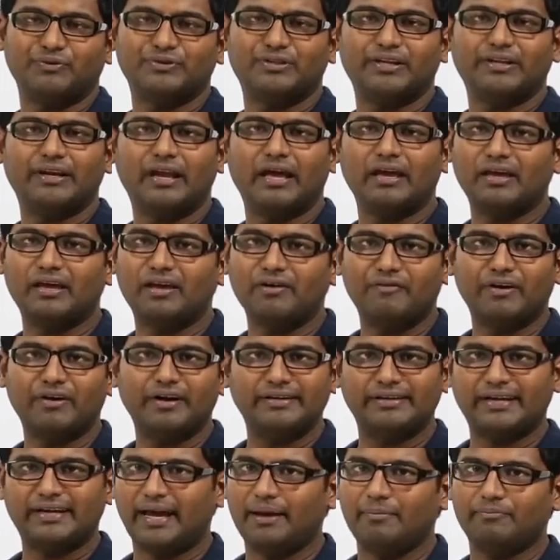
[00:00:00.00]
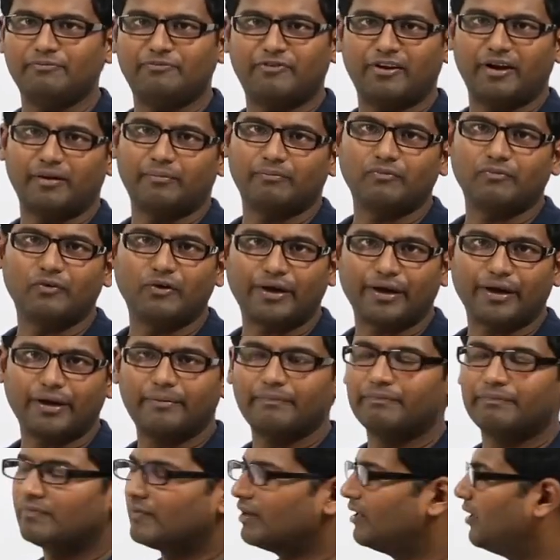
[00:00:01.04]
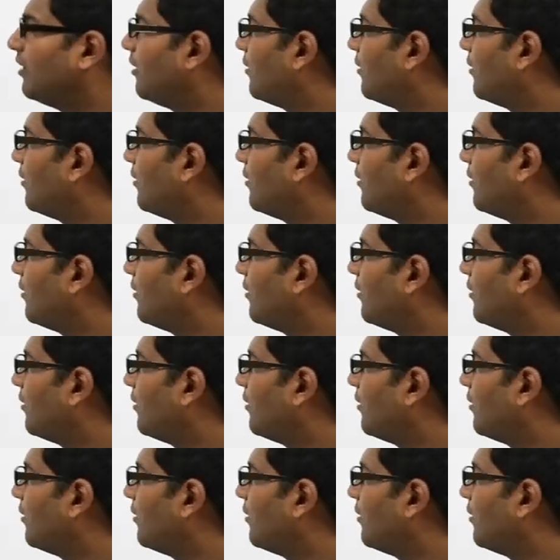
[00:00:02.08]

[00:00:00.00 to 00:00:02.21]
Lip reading: within a given time frame. Okay,